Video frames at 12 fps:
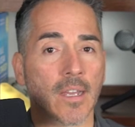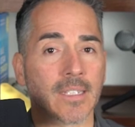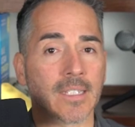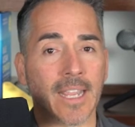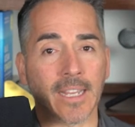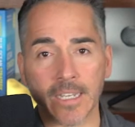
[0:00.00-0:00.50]

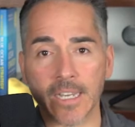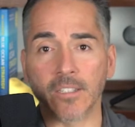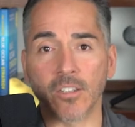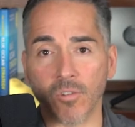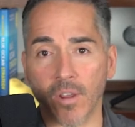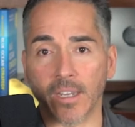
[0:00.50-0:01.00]
technique
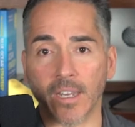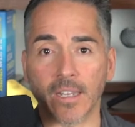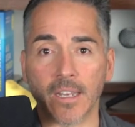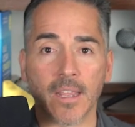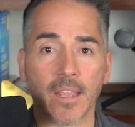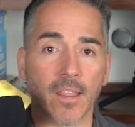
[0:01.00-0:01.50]
to try to
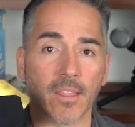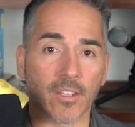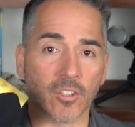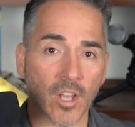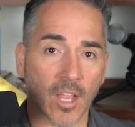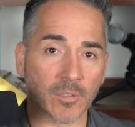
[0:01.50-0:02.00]
get the
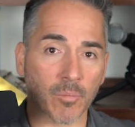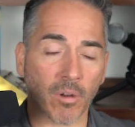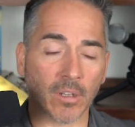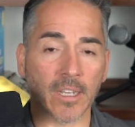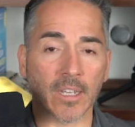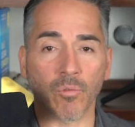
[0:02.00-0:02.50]
child support
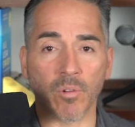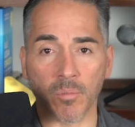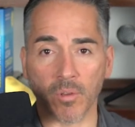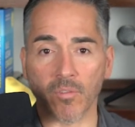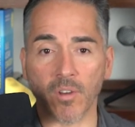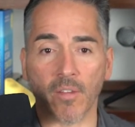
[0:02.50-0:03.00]
lien
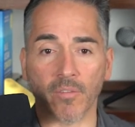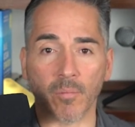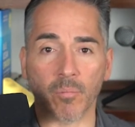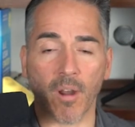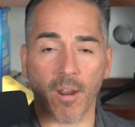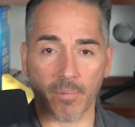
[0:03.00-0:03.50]
removed off the
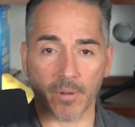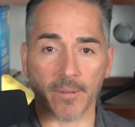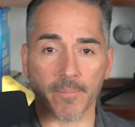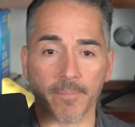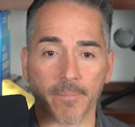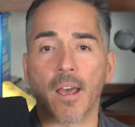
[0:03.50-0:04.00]
property.
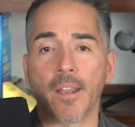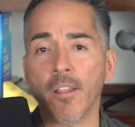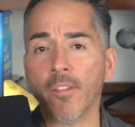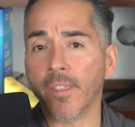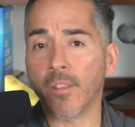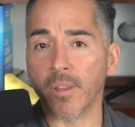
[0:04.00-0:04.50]

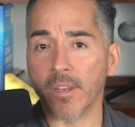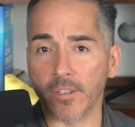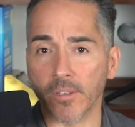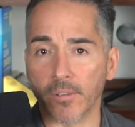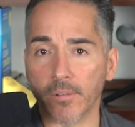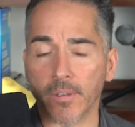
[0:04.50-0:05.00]
Another thing we can
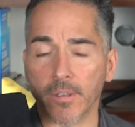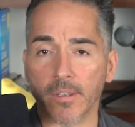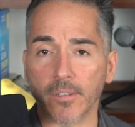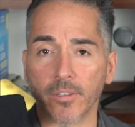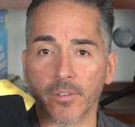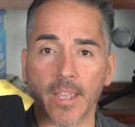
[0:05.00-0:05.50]
do
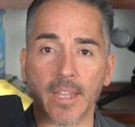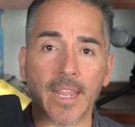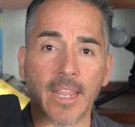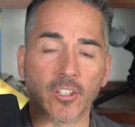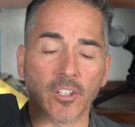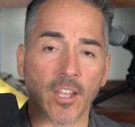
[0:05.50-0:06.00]
to get
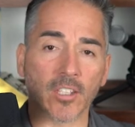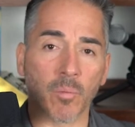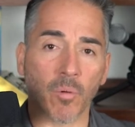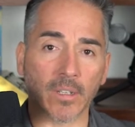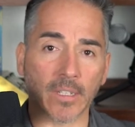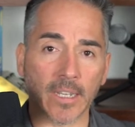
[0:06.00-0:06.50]
a child
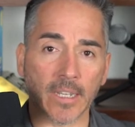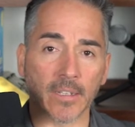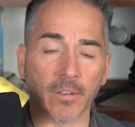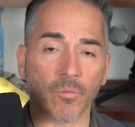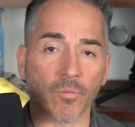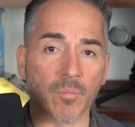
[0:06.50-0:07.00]
support
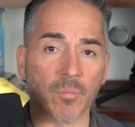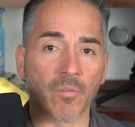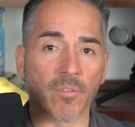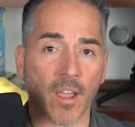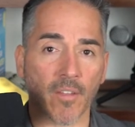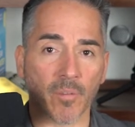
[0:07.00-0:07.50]
lien
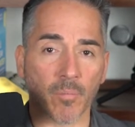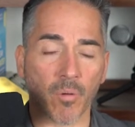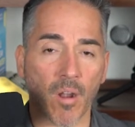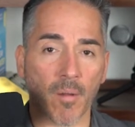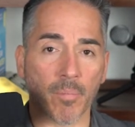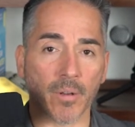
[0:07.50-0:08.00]
removed off the
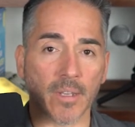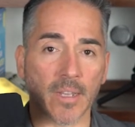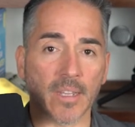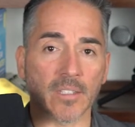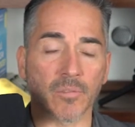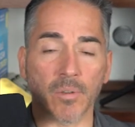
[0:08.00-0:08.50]
property
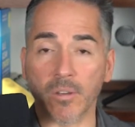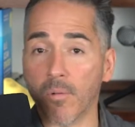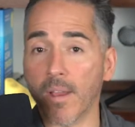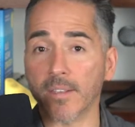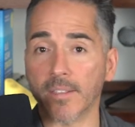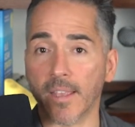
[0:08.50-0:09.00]
is
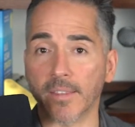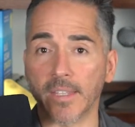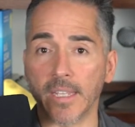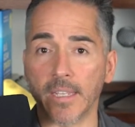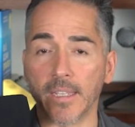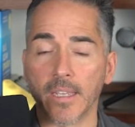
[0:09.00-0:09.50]
request that
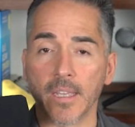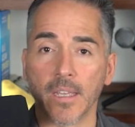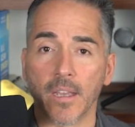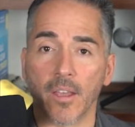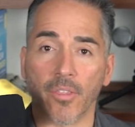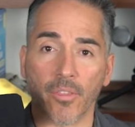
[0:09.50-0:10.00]
the
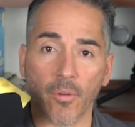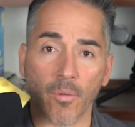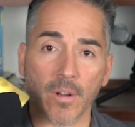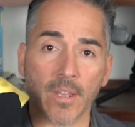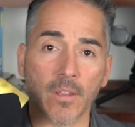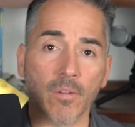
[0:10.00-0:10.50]

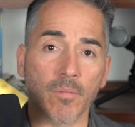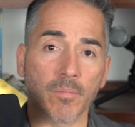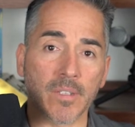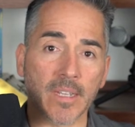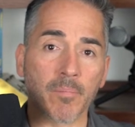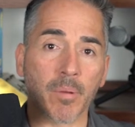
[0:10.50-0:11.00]
authority who
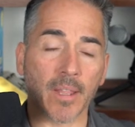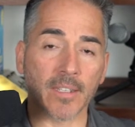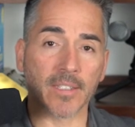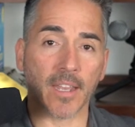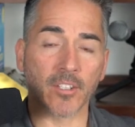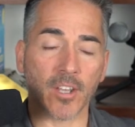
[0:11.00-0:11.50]
did
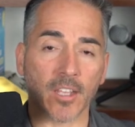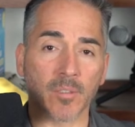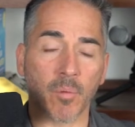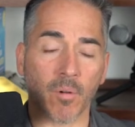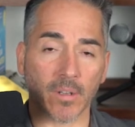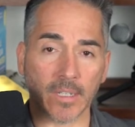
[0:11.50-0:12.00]
place that child
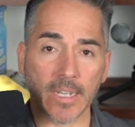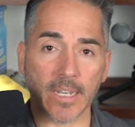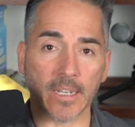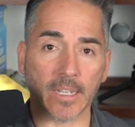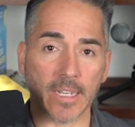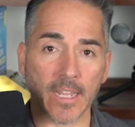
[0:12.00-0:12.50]
support
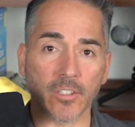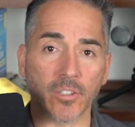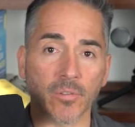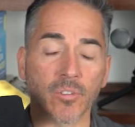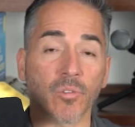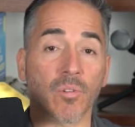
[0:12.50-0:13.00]
lien against
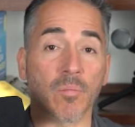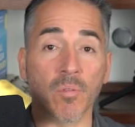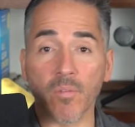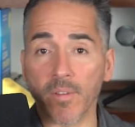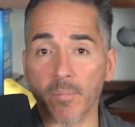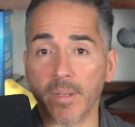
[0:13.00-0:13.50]
you to
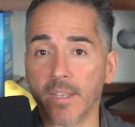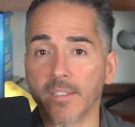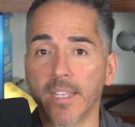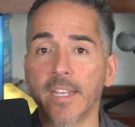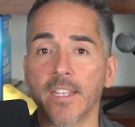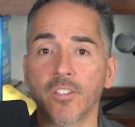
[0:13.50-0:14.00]
remove it because
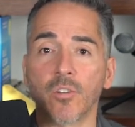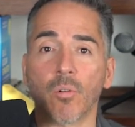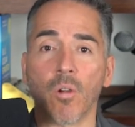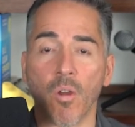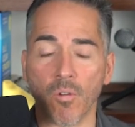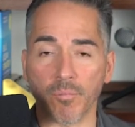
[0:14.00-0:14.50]
it is your
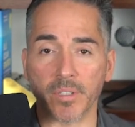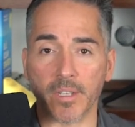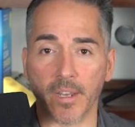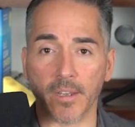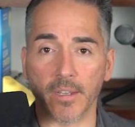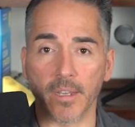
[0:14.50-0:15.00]

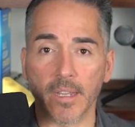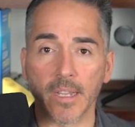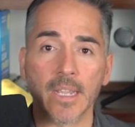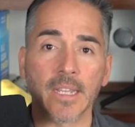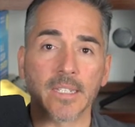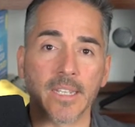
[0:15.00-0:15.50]
homestead.
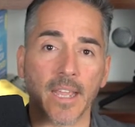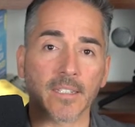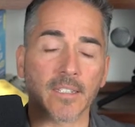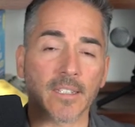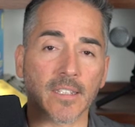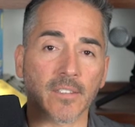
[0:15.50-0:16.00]

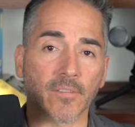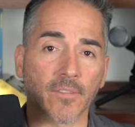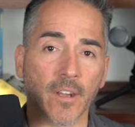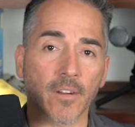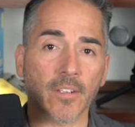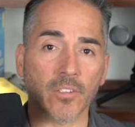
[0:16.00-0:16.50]
Texas has a
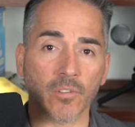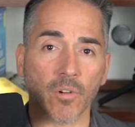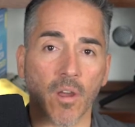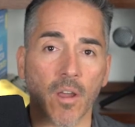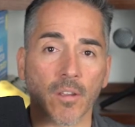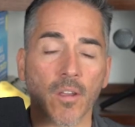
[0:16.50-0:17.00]
very
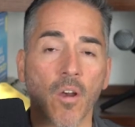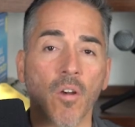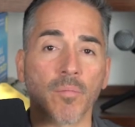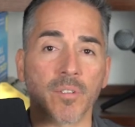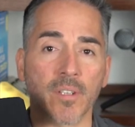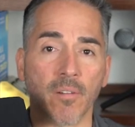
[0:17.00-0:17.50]
strong
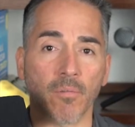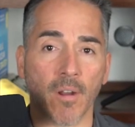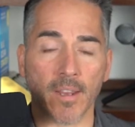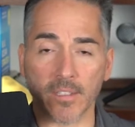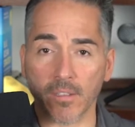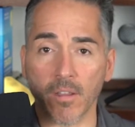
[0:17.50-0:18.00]
homestead
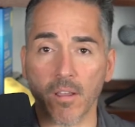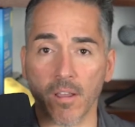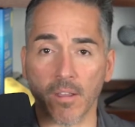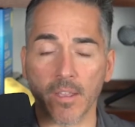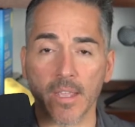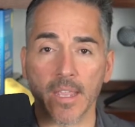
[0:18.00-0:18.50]
rights
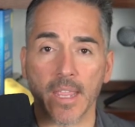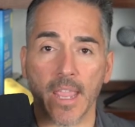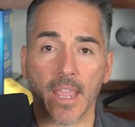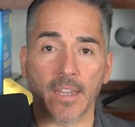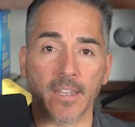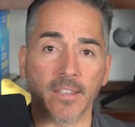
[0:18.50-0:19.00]
law,
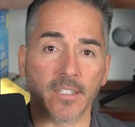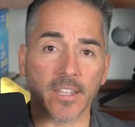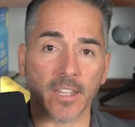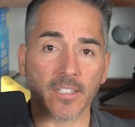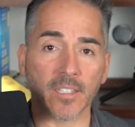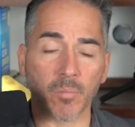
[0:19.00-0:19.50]
and in the
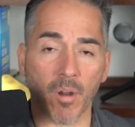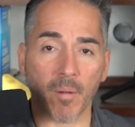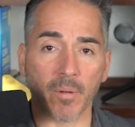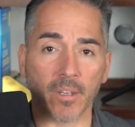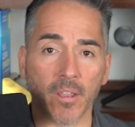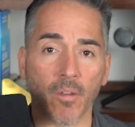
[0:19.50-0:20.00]
Texas
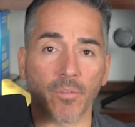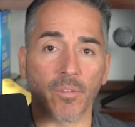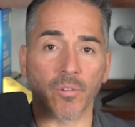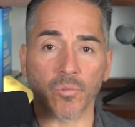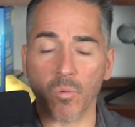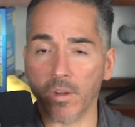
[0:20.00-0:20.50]
Property Code
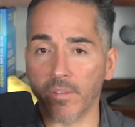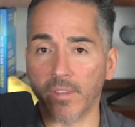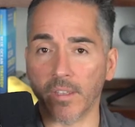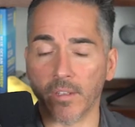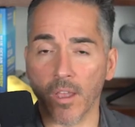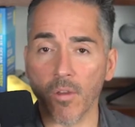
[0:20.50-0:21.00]
there's one of
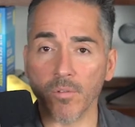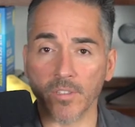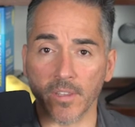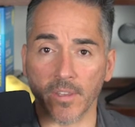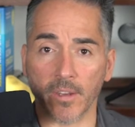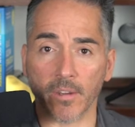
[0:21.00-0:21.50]
the codes
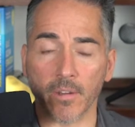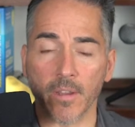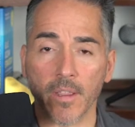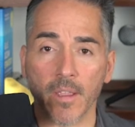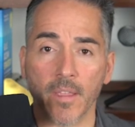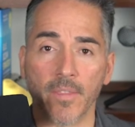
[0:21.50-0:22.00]
in there
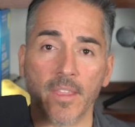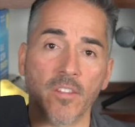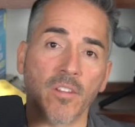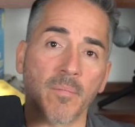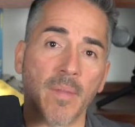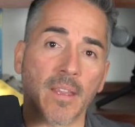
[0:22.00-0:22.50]
that you
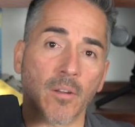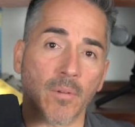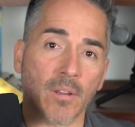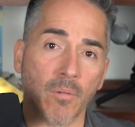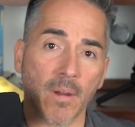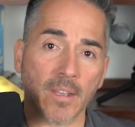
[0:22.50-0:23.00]
can make a
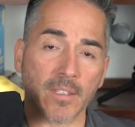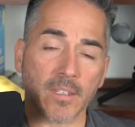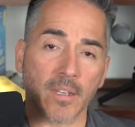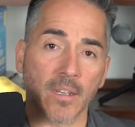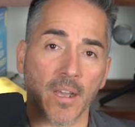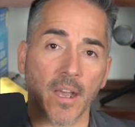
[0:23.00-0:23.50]

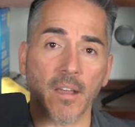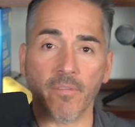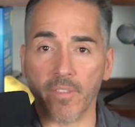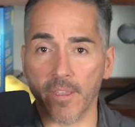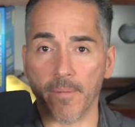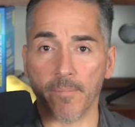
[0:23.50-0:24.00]
request
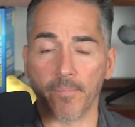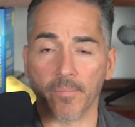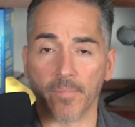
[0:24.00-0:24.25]
of them,